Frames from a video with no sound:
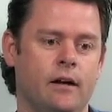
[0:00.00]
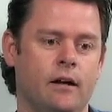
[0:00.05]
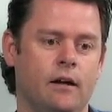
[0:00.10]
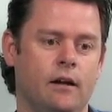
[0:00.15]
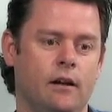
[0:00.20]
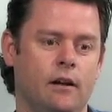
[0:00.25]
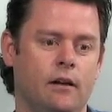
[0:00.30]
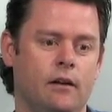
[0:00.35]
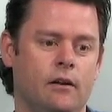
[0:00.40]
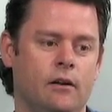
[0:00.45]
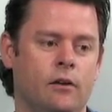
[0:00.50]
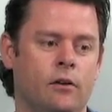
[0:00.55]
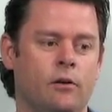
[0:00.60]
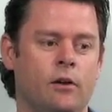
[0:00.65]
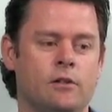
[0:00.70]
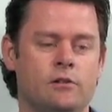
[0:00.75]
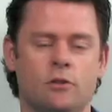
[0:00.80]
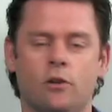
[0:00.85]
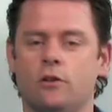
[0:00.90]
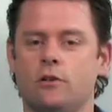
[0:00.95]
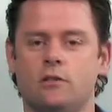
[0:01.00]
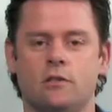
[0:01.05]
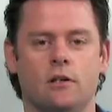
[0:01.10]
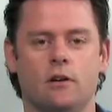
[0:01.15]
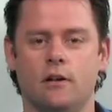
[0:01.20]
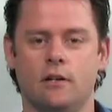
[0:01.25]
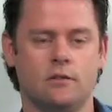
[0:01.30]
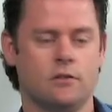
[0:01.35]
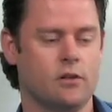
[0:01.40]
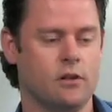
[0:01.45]
It's not the
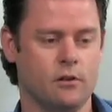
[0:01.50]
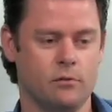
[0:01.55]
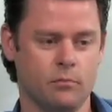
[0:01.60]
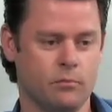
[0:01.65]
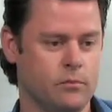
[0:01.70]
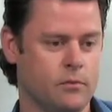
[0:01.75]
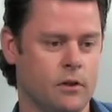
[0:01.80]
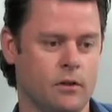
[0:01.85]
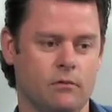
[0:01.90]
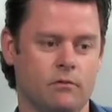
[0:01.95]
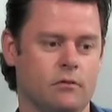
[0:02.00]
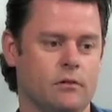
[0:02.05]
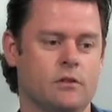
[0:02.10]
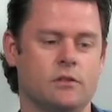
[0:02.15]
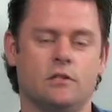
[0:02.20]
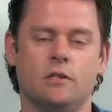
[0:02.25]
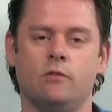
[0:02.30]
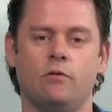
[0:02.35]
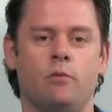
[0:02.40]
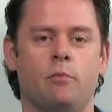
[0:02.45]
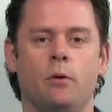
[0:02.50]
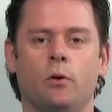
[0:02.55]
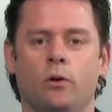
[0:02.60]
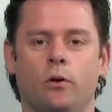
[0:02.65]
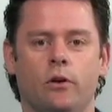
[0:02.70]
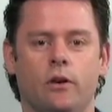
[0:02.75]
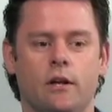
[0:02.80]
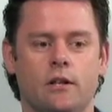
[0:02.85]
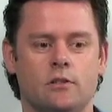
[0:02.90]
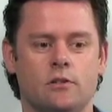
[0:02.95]
silver
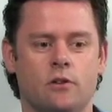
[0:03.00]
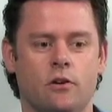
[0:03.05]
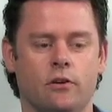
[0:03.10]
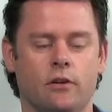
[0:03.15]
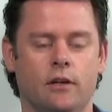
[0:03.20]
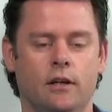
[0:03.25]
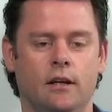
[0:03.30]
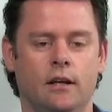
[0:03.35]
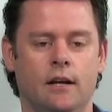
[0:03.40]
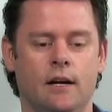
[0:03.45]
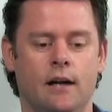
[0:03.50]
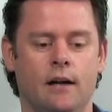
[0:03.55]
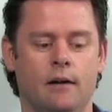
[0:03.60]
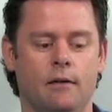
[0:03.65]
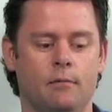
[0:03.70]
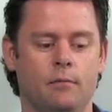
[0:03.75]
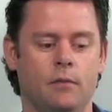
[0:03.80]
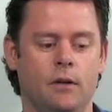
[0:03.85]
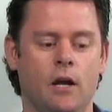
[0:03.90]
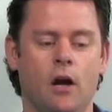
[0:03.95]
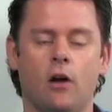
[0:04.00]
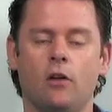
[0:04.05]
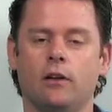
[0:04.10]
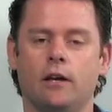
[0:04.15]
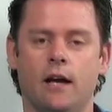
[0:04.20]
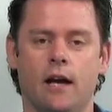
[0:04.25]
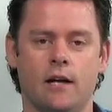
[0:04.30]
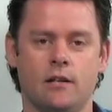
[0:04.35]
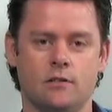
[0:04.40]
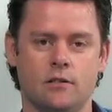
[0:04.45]
bullet. It's not the only
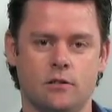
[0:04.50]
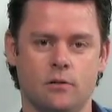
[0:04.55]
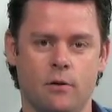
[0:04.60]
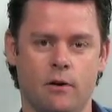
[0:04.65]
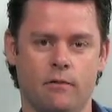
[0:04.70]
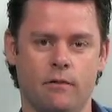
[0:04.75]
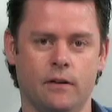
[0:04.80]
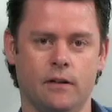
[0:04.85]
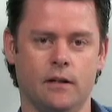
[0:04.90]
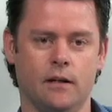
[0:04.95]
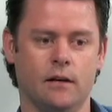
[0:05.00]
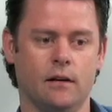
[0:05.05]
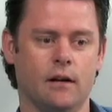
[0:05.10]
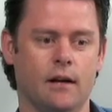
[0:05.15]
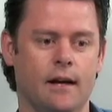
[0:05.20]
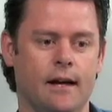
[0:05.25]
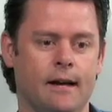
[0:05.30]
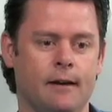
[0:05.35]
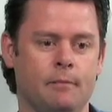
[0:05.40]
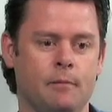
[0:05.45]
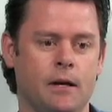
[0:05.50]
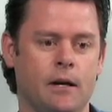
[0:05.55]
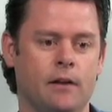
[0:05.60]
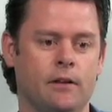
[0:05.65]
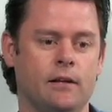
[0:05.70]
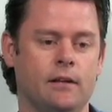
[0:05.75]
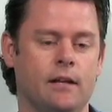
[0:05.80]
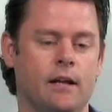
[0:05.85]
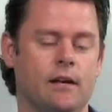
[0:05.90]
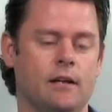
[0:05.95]
answer to everything, and I
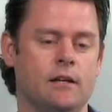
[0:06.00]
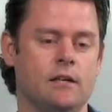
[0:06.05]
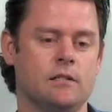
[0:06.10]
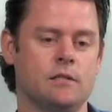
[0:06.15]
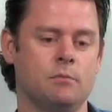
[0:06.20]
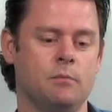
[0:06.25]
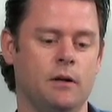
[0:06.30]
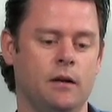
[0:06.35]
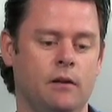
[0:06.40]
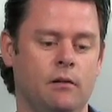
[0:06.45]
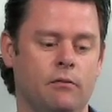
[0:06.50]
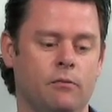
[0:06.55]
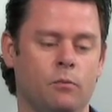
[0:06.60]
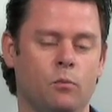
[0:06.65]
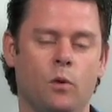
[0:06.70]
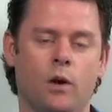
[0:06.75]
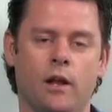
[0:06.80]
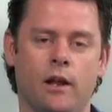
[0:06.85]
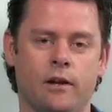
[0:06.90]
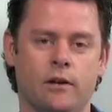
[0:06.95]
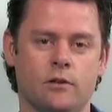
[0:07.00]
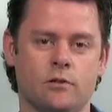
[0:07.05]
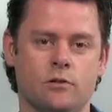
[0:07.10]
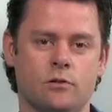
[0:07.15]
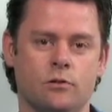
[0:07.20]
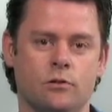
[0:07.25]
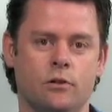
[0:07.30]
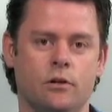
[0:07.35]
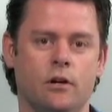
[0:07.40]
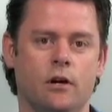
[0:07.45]
think that needs to be well
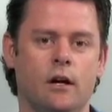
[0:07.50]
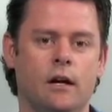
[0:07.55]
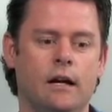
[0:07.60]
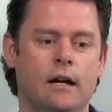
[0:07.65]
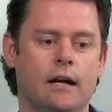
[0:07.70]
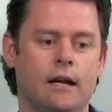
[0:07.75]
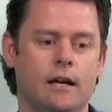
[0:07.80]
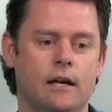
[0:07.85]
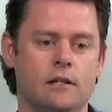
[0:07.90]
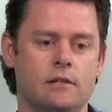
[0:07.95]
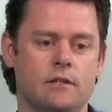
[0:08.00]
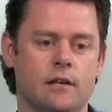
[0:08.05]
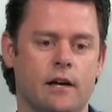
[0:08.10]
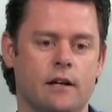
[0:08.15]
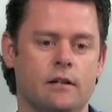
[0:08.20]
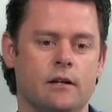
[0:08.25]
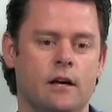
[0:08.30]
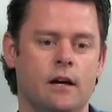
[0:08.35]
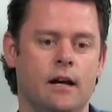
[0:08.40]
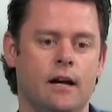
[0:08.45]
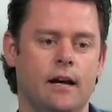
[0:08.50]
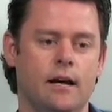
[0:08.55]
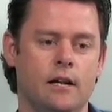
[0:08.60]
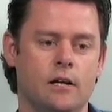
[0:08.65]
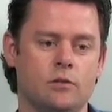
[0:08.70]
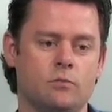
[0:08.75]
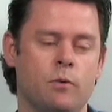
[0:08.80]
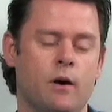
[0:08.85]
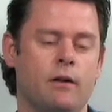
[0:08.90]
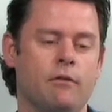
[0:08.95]
understood. Is that it
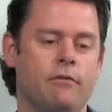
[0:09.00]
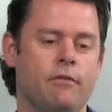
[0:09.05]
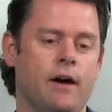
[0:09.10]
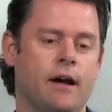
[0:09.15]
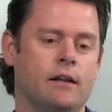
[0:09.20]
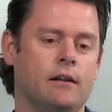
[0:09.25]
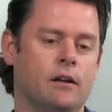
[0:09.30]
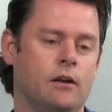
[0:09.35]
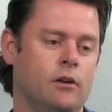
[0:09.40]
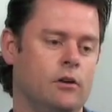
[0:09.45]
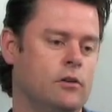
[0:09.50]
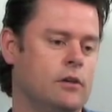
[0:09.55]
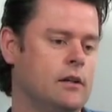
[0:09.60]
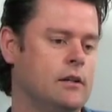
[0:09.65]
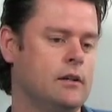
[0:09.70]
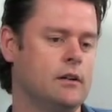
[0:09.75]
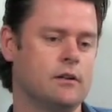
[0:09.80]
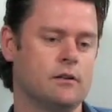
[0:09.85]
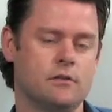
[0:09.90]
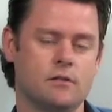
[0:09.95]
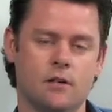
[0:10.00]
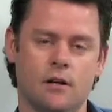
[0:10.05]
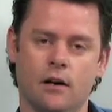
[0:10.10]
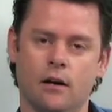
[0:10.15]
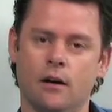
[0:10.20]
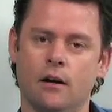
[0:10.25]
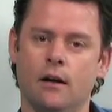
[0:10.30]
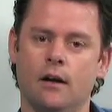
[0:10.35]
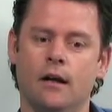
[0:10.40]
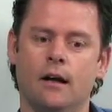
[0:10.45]
is one factor. You need to consider,
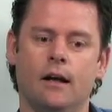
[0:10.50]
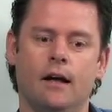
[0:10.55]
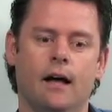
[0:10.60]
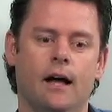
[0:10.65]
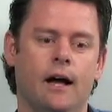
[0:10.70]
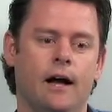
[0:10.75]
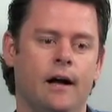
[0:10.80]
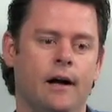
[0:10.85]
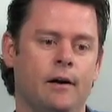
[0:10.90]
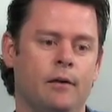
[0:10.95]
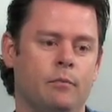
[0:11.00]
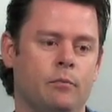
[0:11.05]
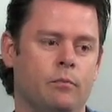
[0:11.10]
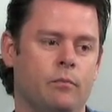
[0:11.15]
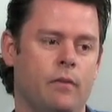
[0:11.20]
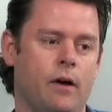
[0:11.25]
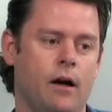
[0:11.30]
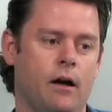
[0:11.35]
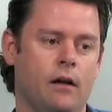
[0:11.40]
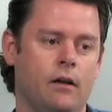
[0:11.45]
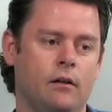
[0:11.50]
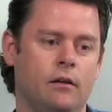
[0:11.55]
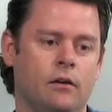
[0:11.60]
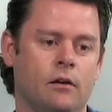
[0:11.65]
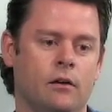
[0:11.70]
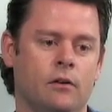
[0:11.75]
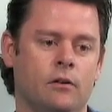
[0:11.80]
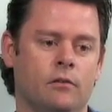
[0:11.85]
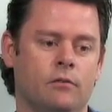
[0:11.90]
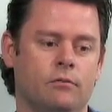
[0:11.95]

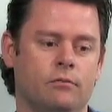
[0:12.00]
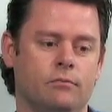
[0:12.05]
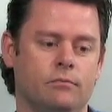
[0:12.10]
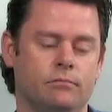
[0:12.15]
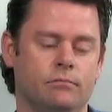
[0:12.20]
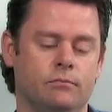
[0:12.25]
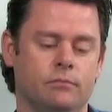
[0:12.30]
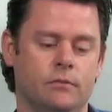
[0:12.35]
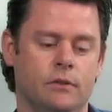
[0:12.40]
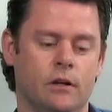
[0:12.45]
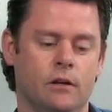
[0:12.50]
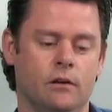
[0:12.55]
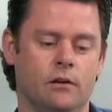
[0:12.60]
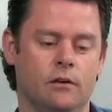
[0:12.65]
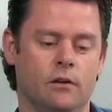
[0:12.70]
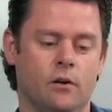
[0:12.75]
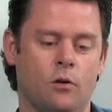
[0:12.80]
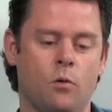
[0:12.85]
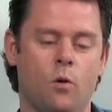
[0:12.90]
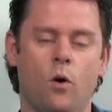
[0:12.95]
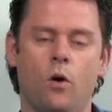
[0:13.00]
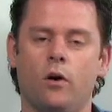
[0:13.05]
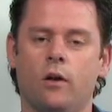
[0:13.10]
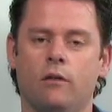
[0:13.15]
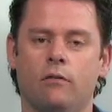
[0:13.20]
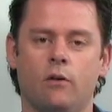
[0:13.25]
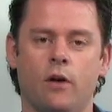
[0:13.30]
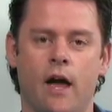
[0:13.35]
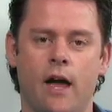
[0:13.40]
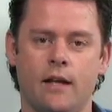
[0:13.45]
the the quality of
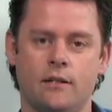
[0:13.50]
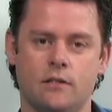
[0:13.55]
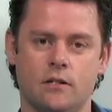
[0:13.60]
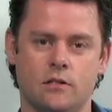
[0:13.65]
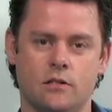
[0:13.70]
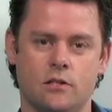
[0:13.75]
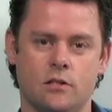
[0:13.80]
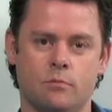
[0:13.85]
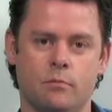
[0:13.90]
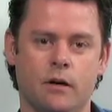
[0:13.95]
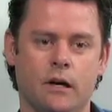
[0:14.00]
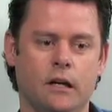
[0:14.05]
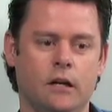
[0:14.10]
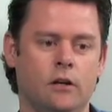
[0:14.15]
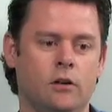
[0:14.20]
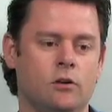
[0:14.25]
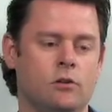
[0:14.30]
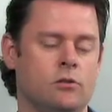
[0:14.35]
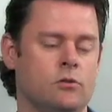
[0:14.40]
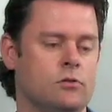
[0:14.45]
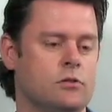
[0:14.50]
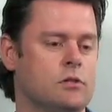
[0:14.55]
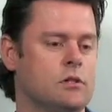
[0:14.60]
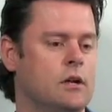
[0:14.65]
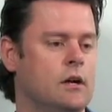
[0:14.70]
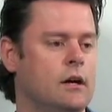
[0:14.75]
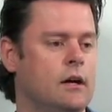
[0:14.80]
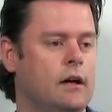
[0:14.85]
the ancestors being used.